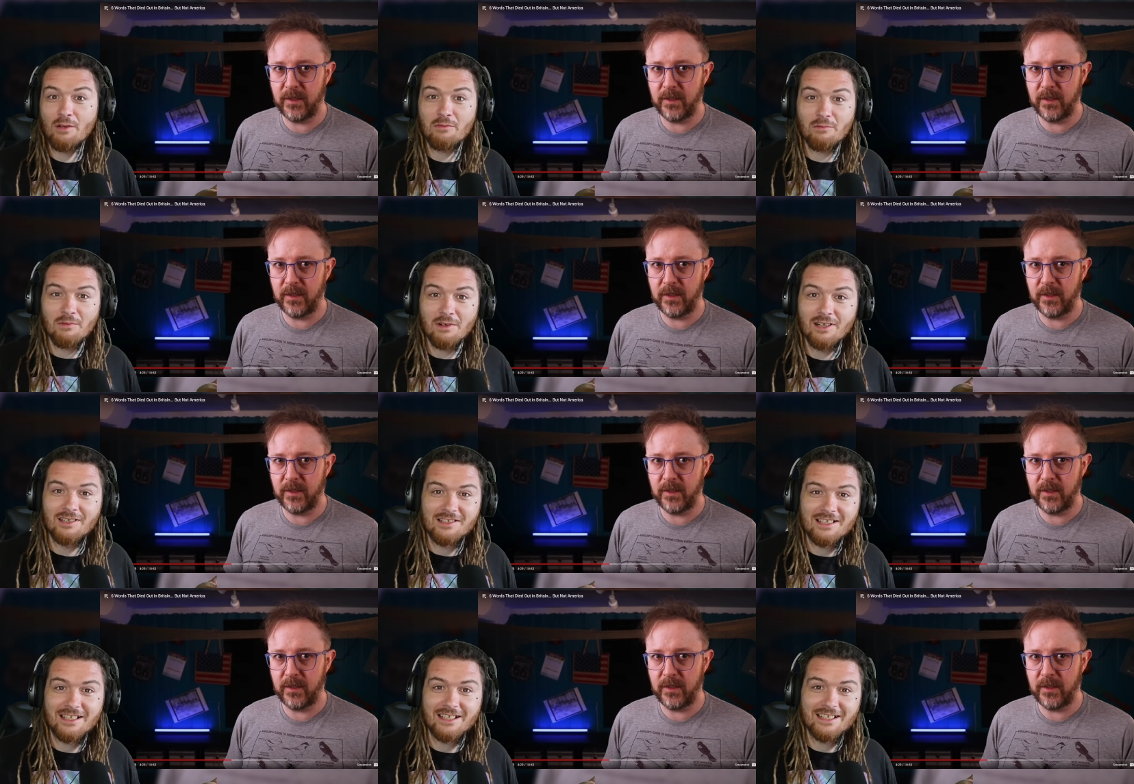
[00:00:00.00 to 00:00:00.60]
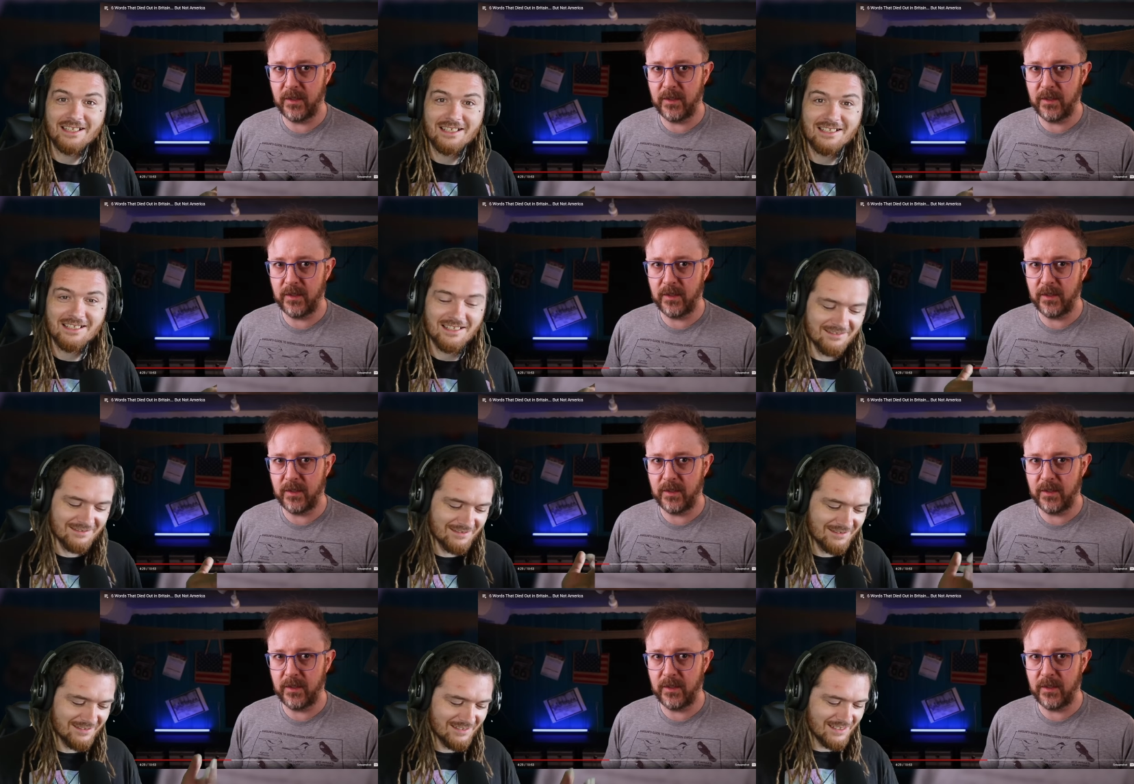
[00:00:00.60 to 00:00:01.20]
Speaker 1: walls, I guess. That
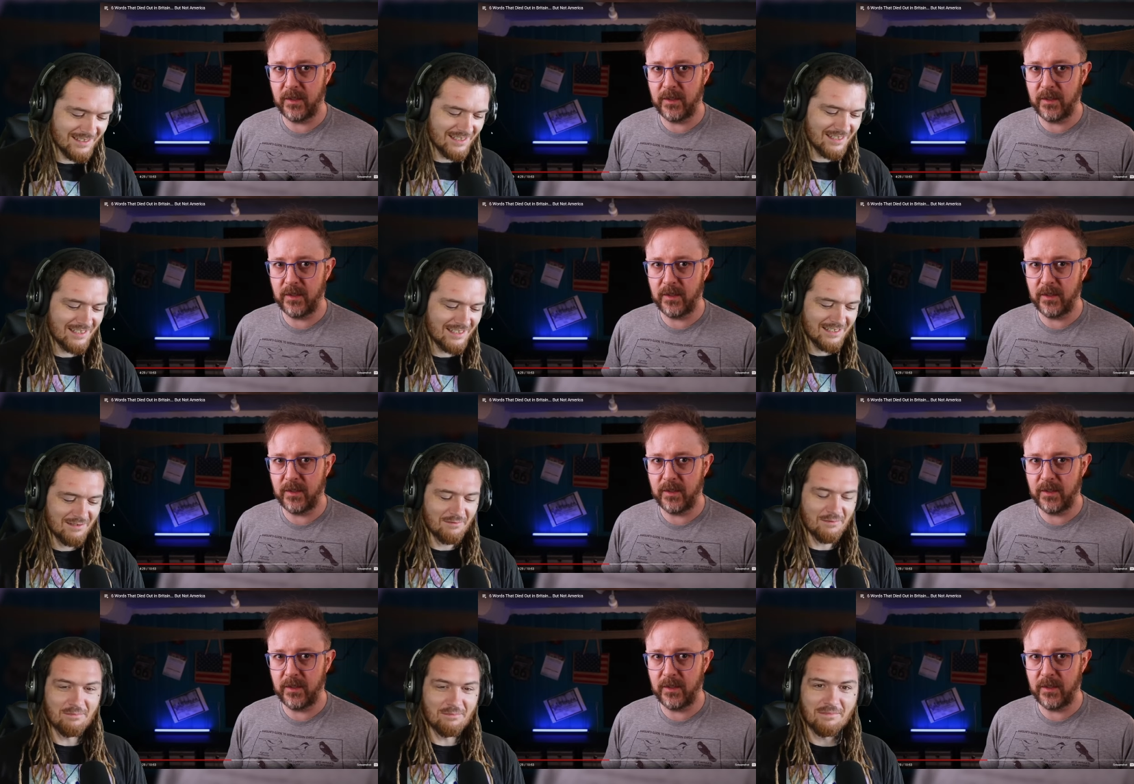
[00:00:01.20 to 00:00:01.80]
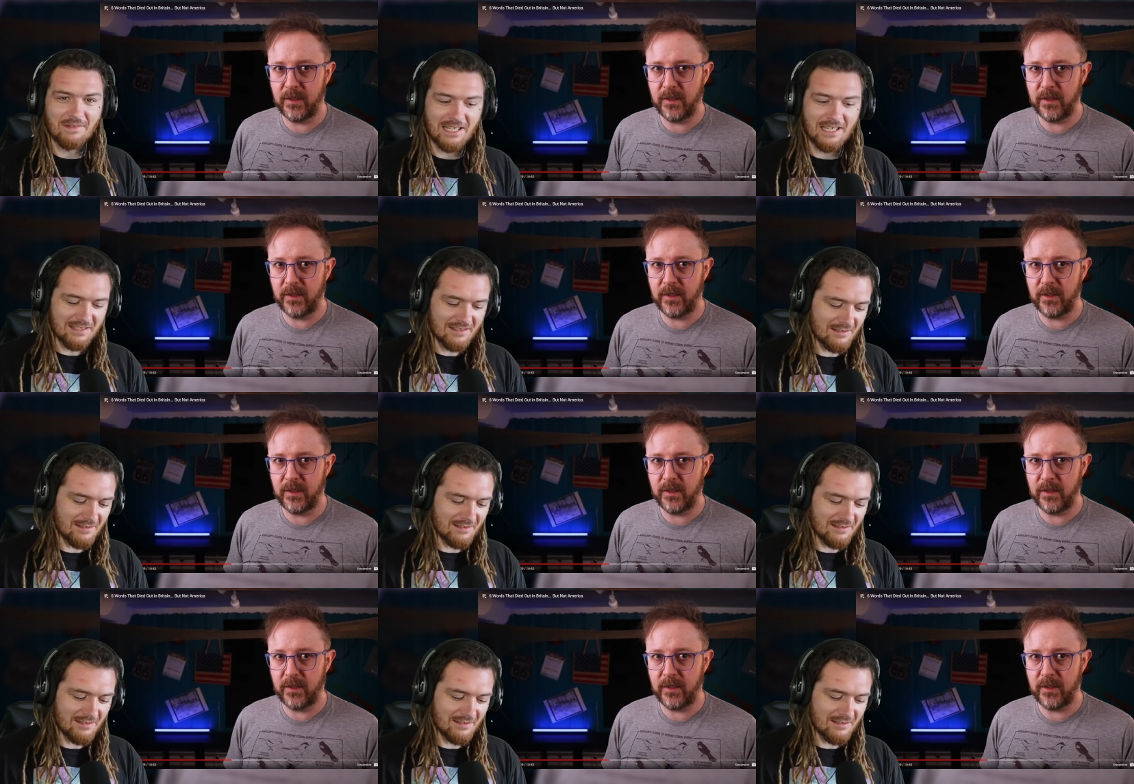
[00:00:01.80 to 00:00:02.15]
would be,